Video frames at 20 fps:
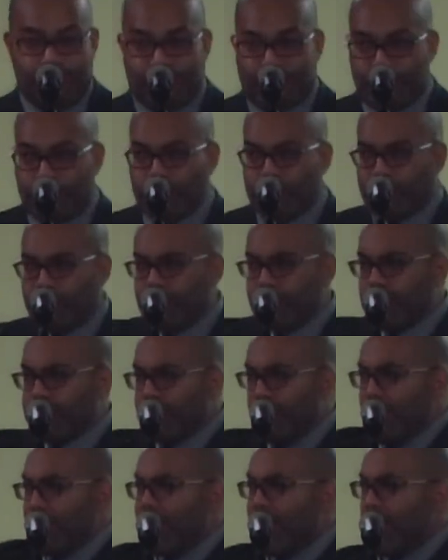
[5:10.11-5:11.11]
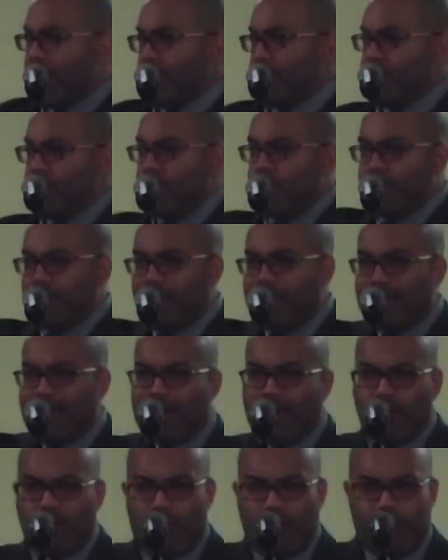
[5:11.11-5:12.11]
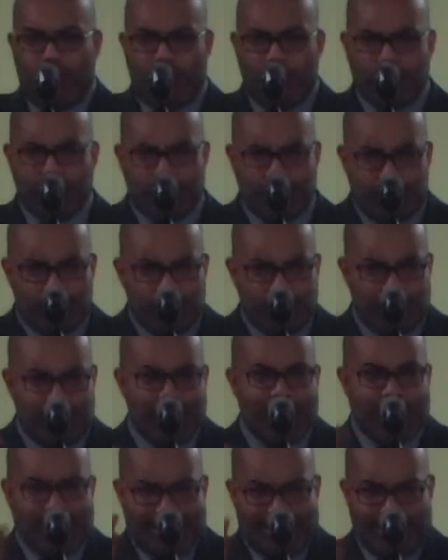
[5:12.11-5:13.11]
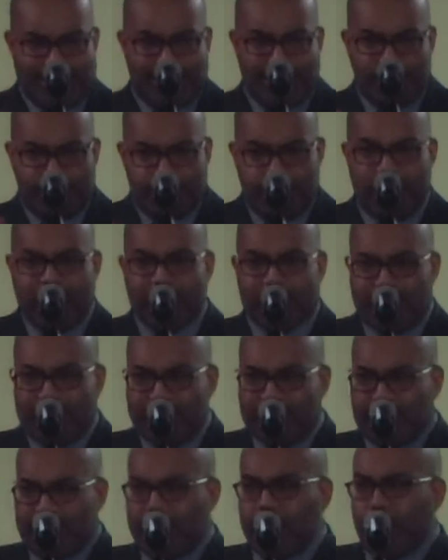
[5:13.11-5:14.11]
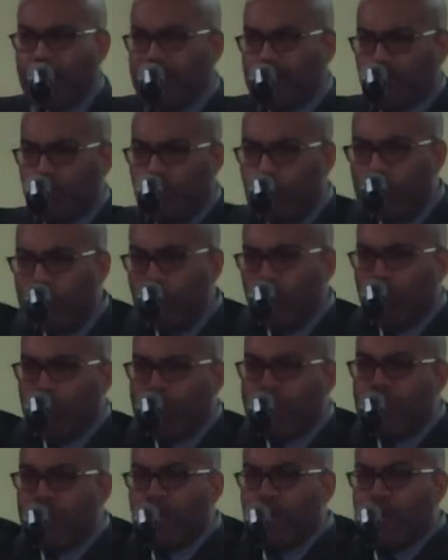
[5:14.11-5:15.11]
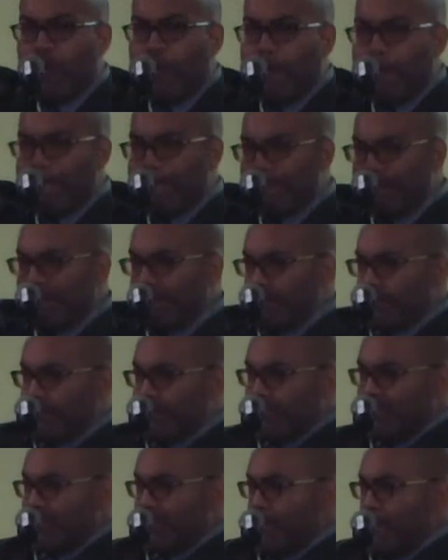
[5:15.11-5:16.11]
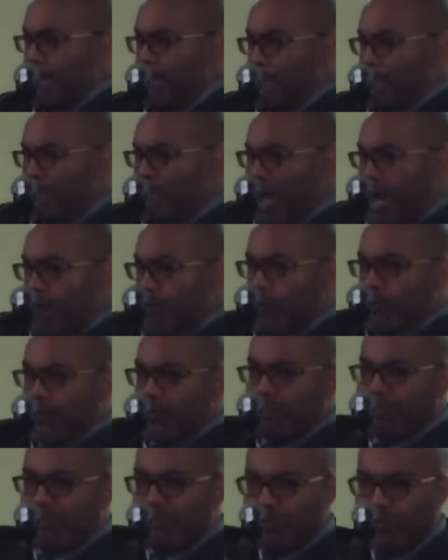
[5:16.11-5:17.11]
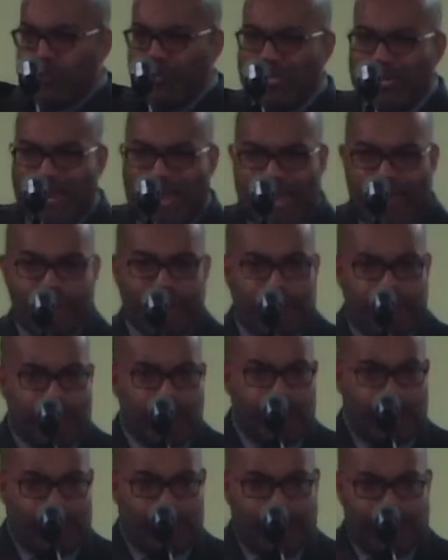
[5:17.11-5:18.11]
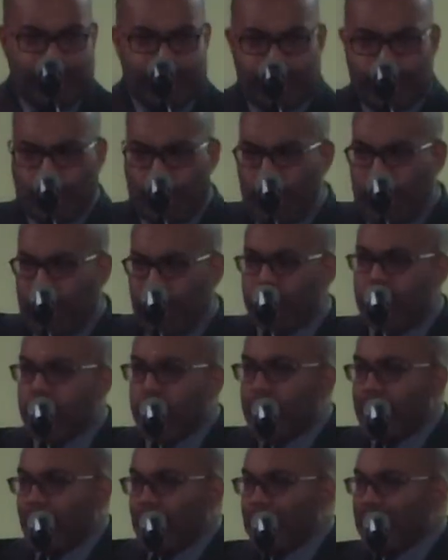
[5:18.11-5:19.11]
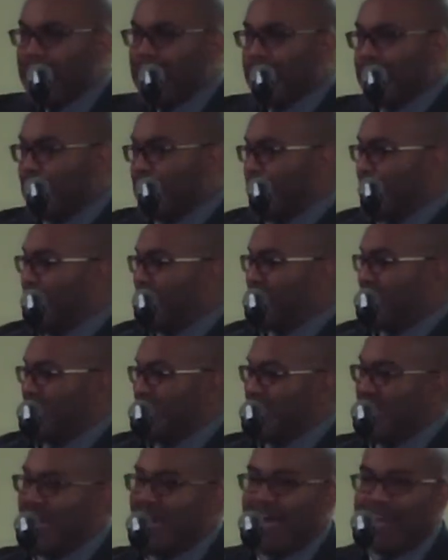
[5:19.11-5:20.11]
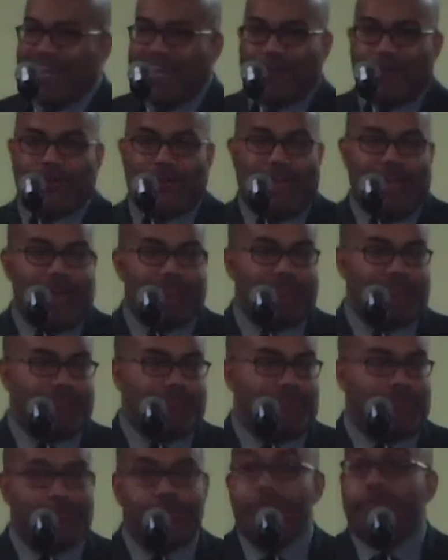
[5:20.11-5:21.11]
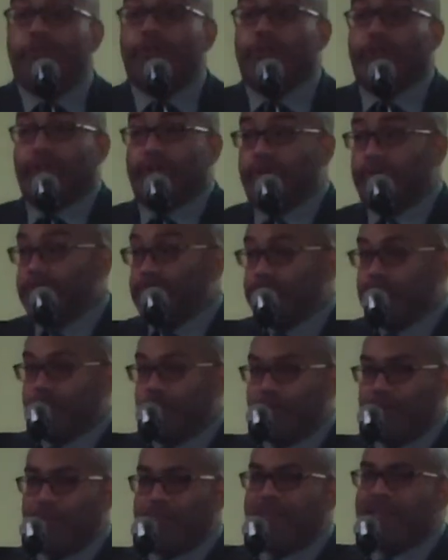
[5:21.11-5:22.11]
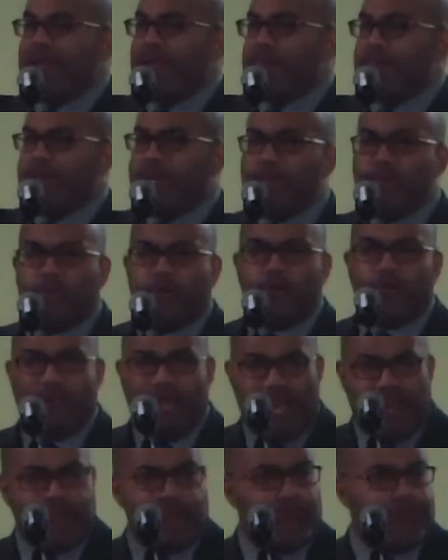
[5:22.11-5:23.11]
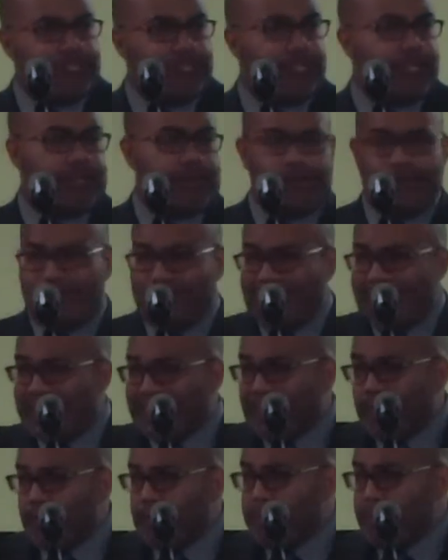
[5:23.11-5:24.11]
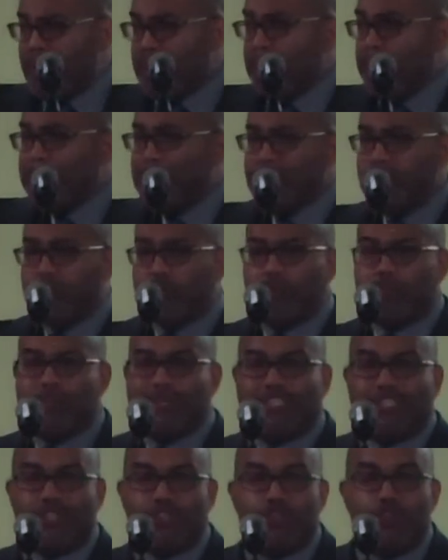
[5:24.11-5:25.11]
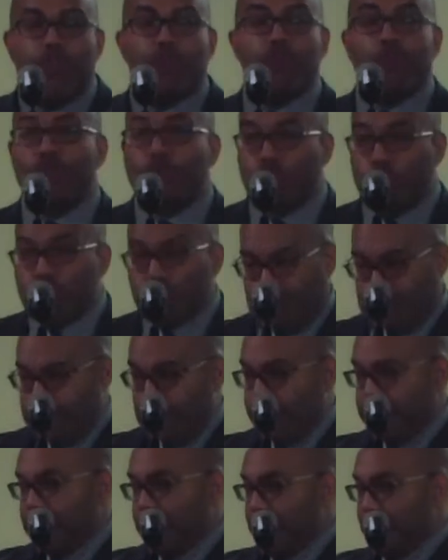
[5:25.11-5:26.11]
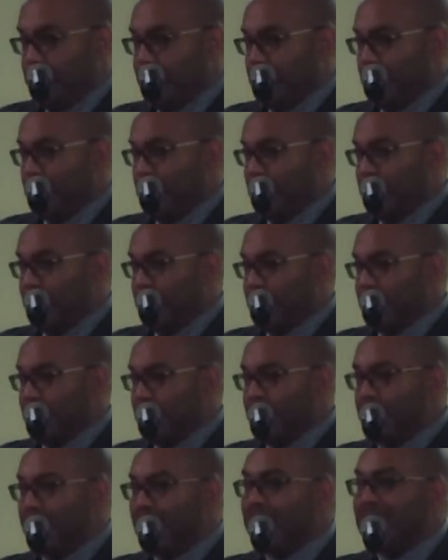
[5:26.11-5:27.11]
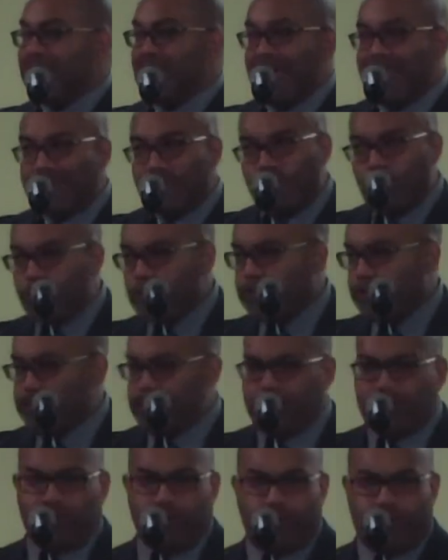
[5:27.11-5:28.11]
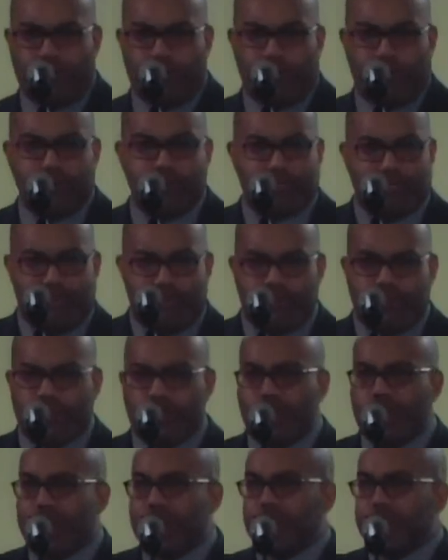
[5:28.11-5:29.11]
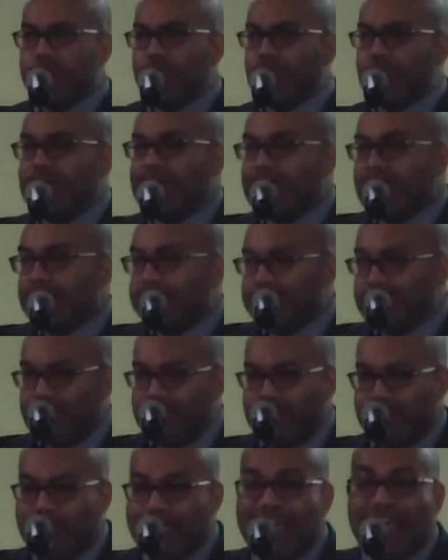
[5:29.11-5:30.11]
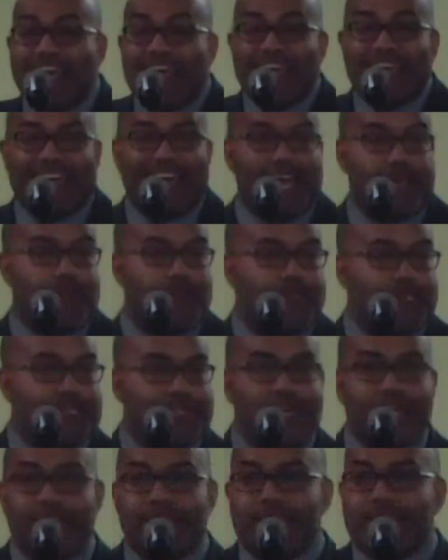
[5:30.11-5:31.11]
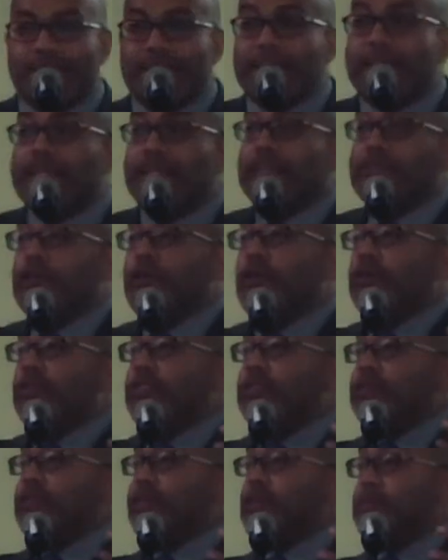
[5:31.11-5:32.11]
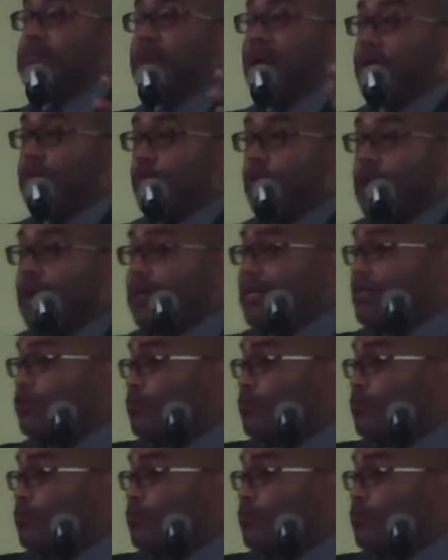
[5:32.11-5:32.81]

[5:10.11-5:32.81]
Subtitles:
Remember, we talked about God being a God where they would associate this place, this ziggurat is where we pierce the boundary between heaven and earth. This is where we can reach God. I don't have to go somewhere. And people, every year, they would make pilgrimage to Jerusalem. Yeah, they'd worship in their own homes and they would do things, but when it came time to gather as a nation, didn't matter where in